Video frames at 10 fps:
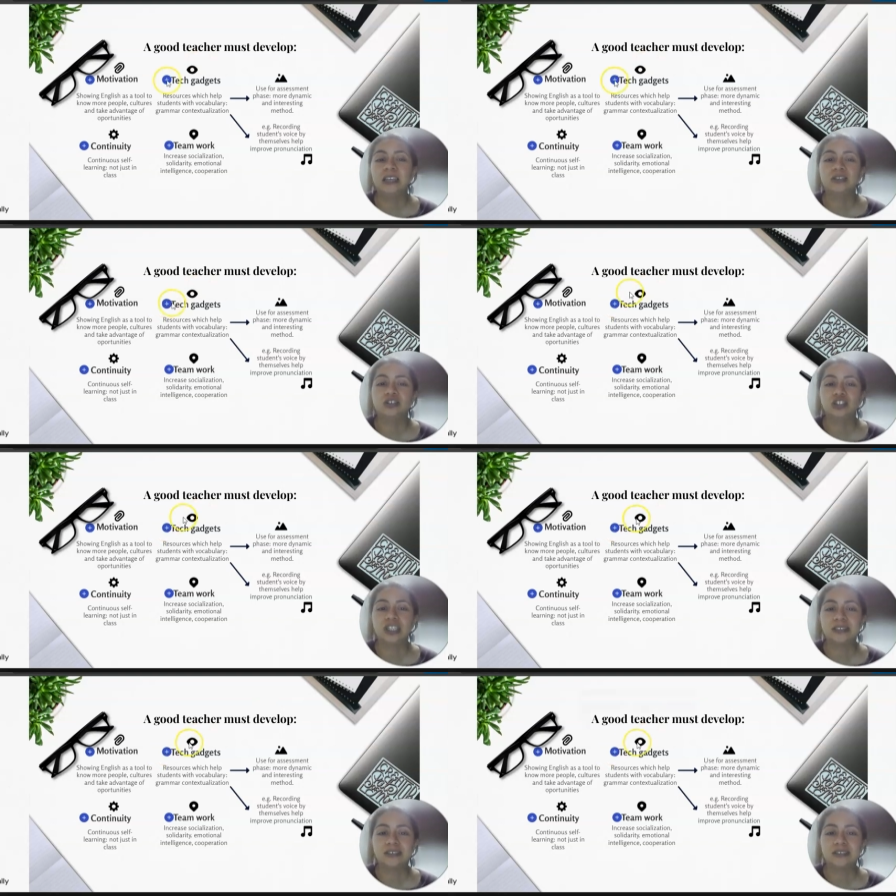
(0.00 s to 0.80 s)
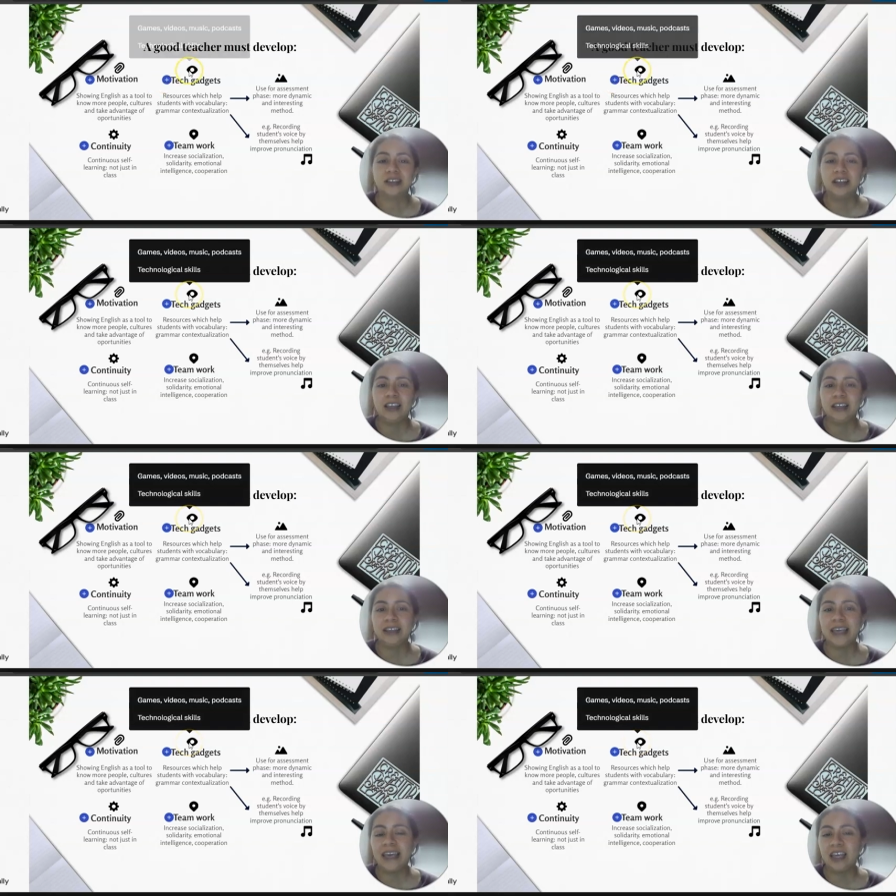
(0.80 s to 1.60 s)
such as
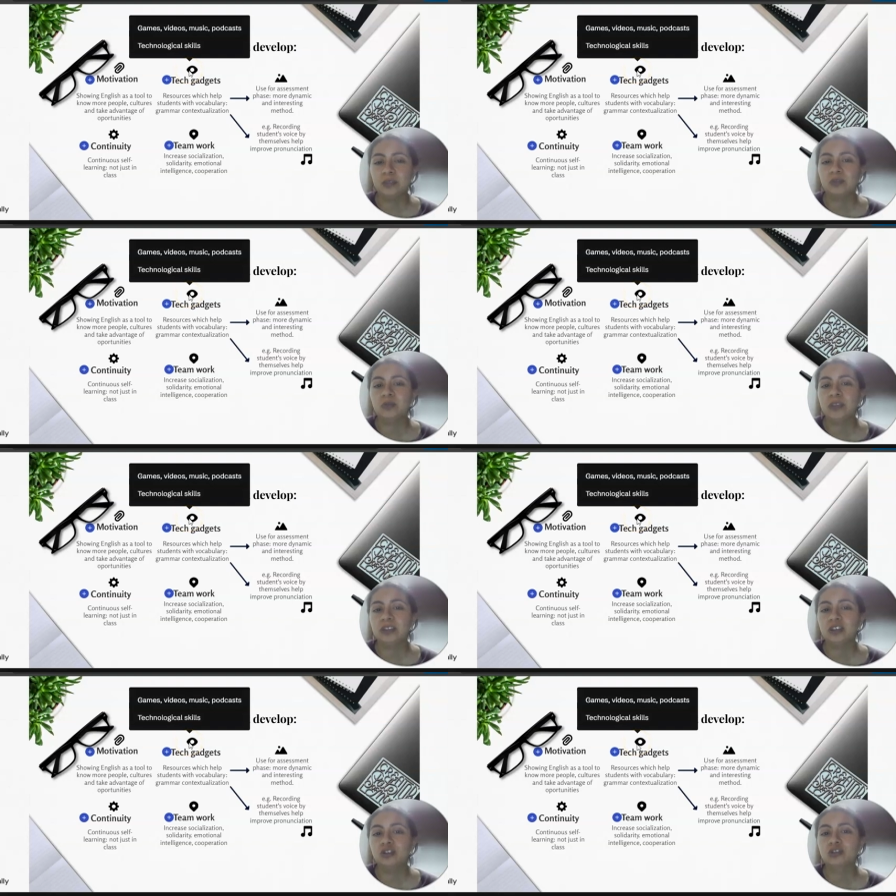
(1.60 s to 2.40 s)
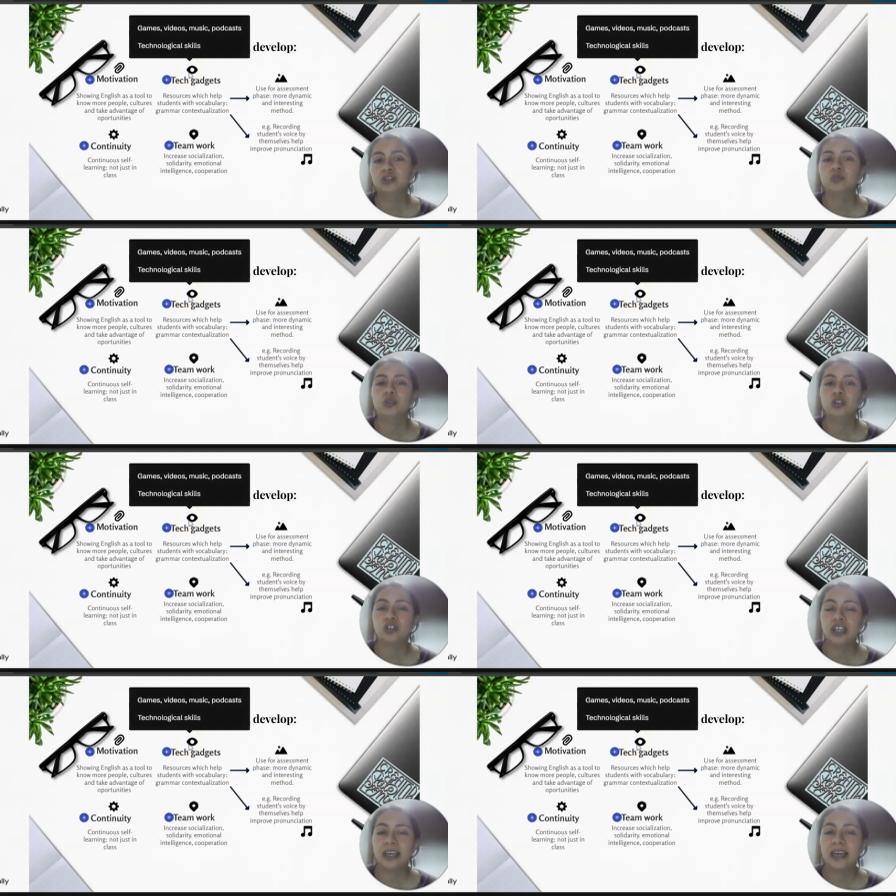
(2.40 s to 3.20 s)
games, videos,
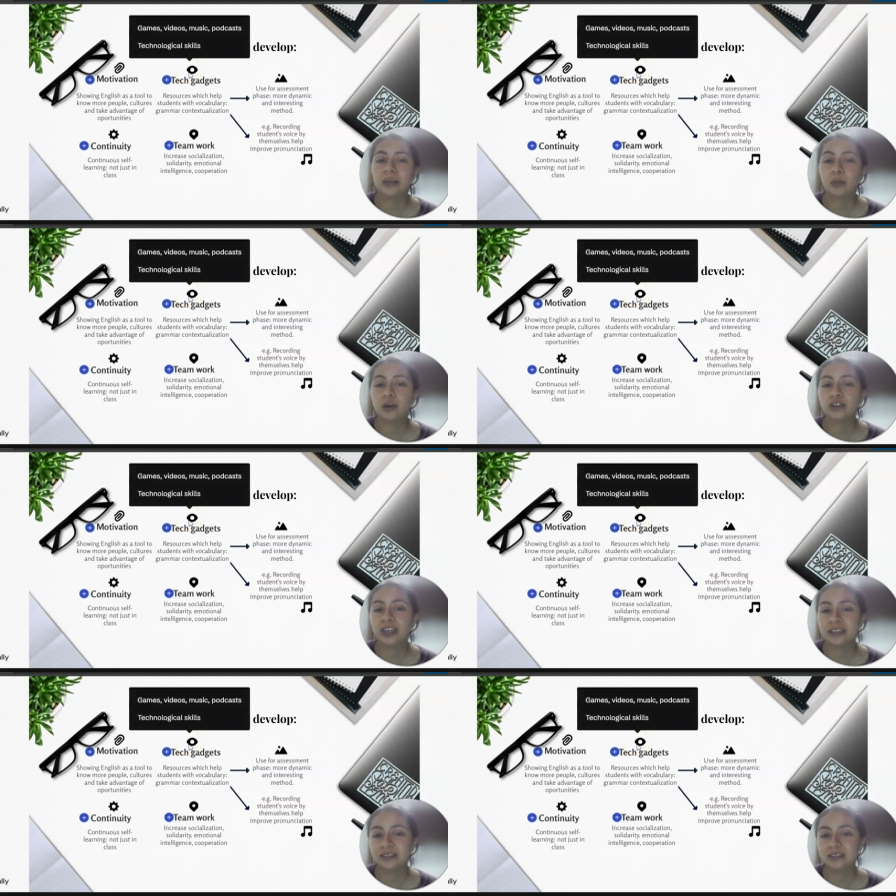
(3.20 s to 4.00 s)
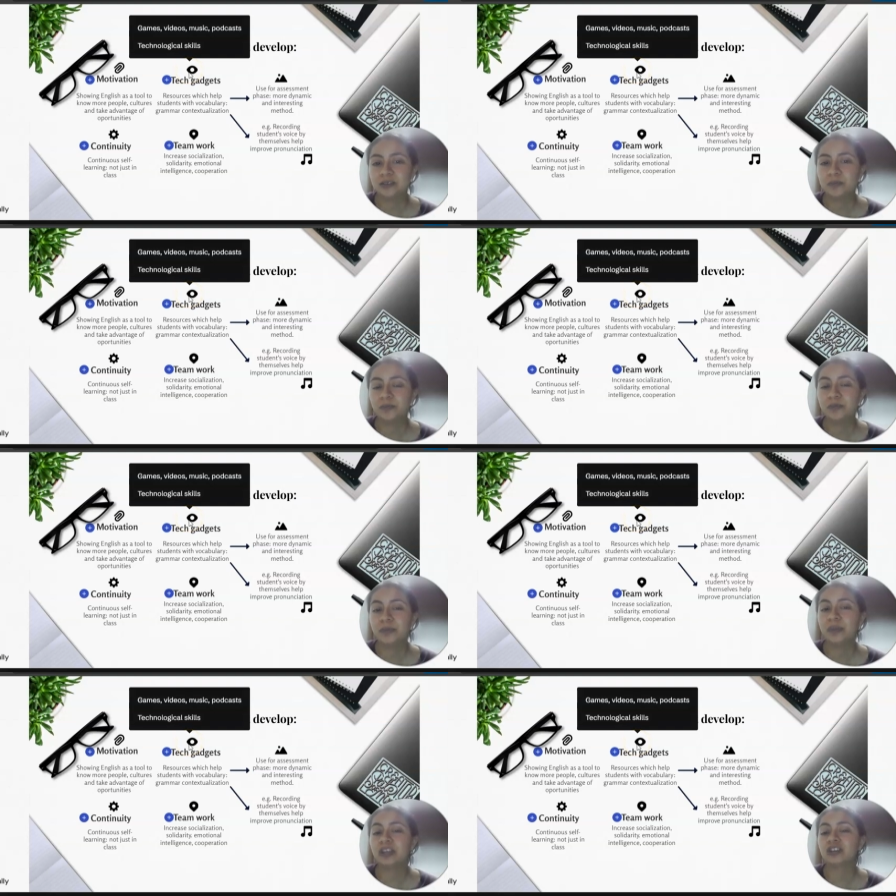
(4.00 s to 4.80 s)
music, and podcasts,
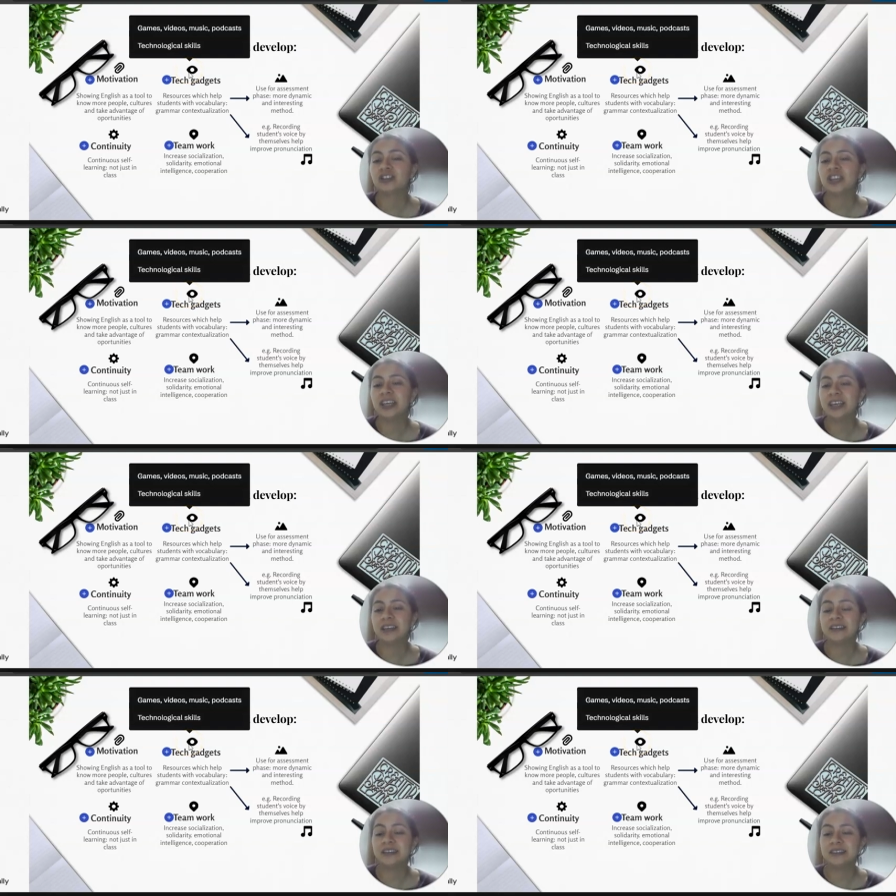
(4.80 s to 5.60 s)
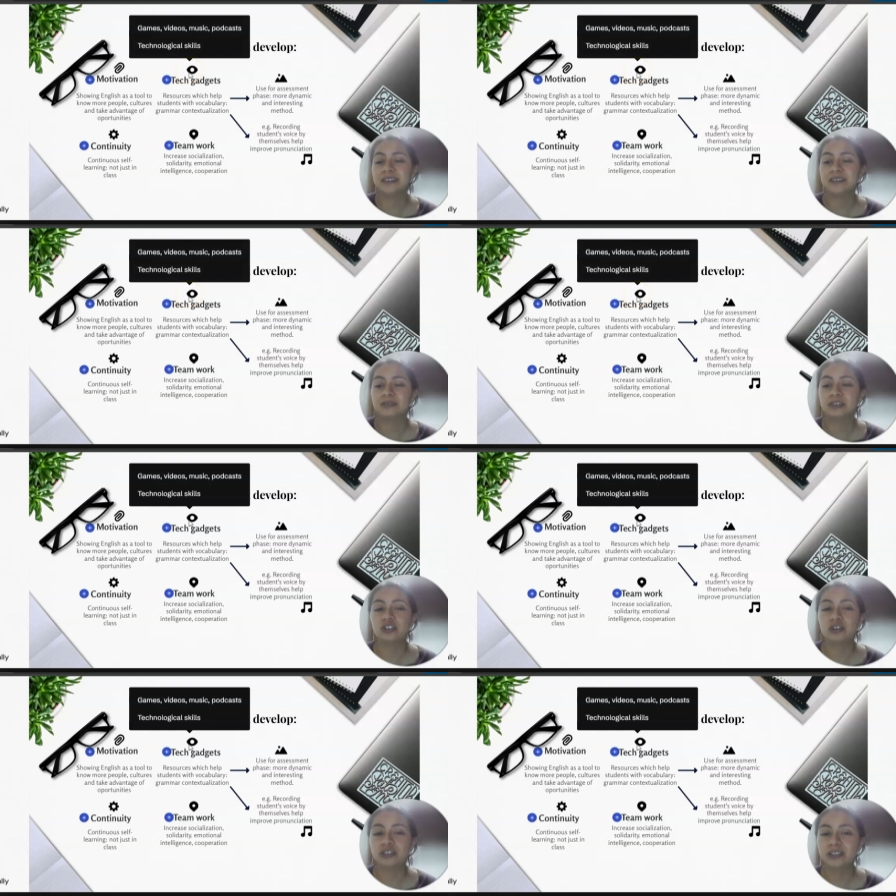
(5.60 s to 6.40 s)
because these
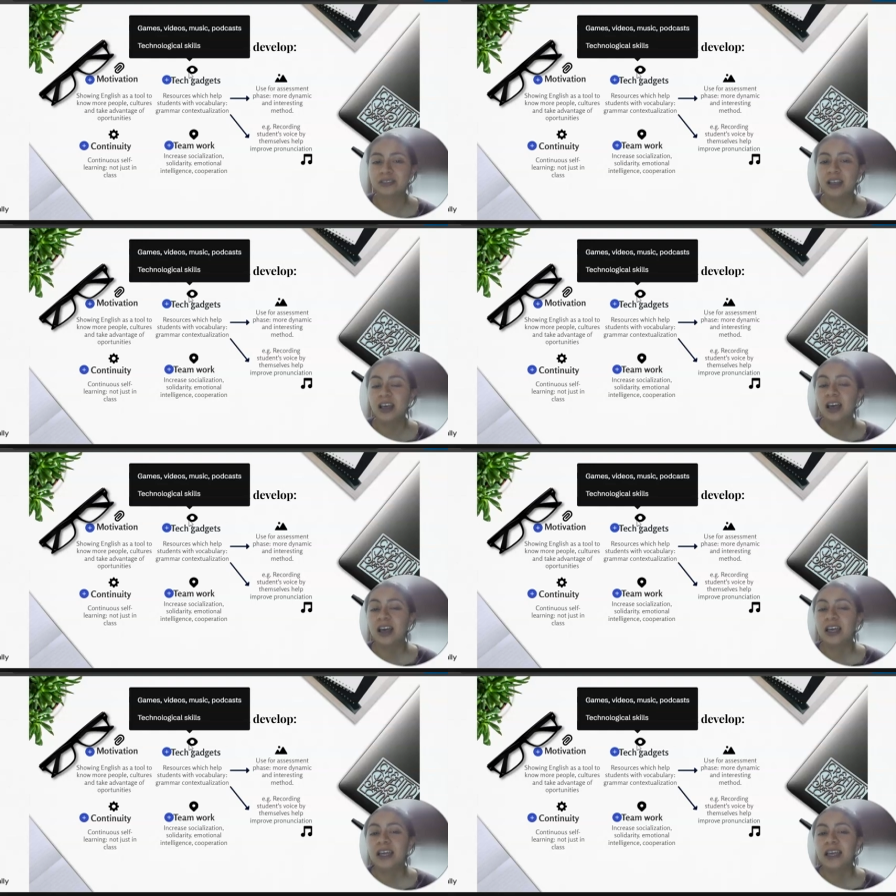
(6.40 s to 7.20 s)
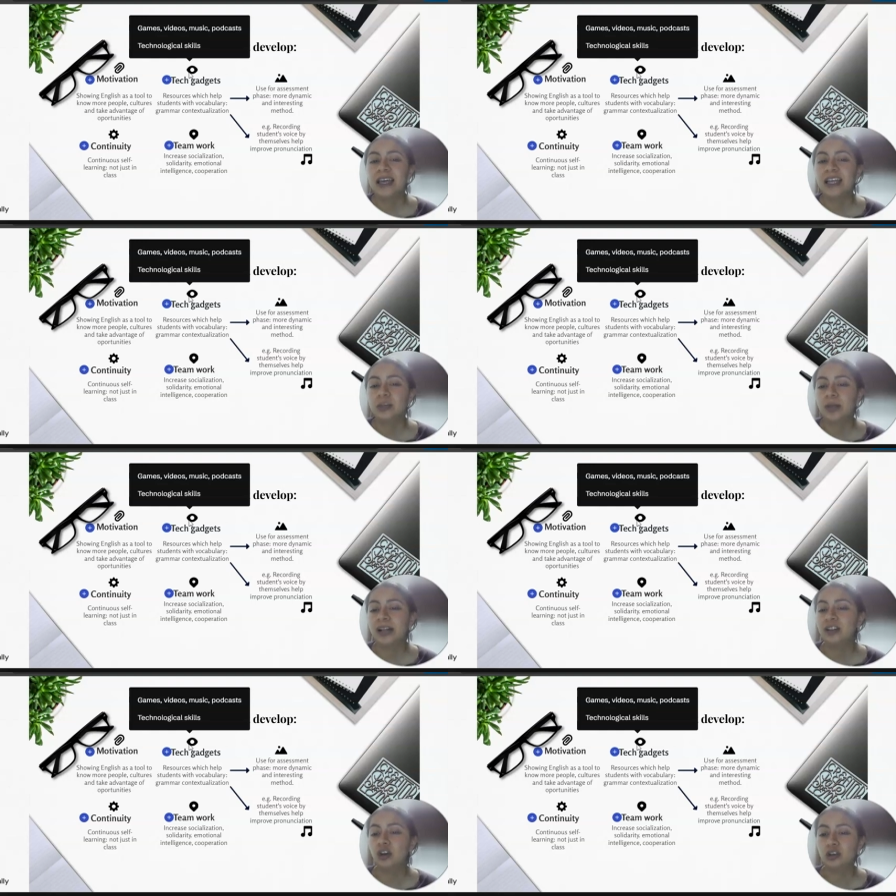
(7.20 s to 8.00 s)
resources help
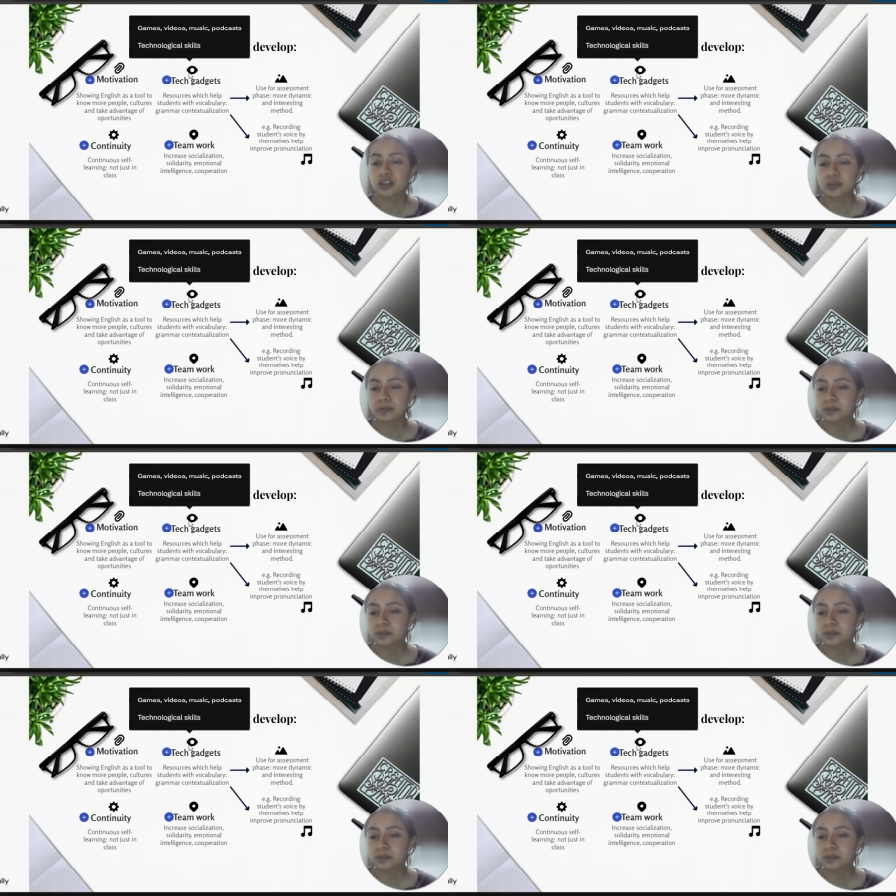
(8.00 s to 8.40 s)
a lot